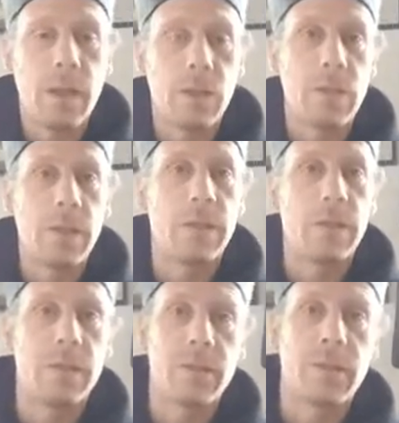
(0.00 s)
doing
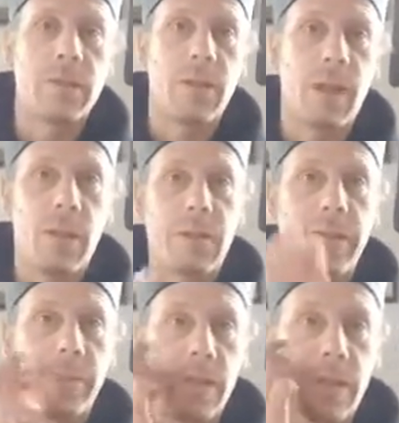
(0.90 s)
this is, I
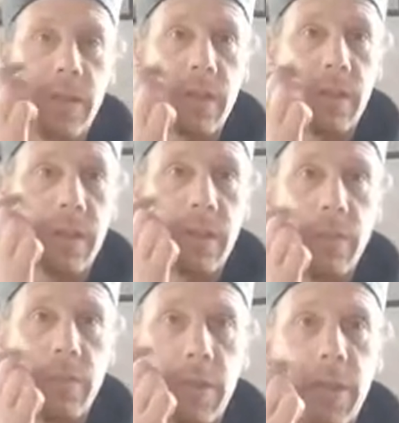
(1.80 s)
already mentioned in
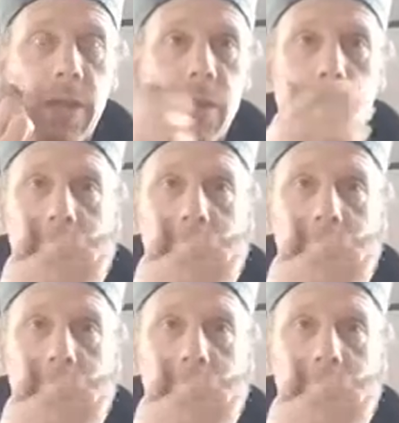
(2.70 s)
the beginning,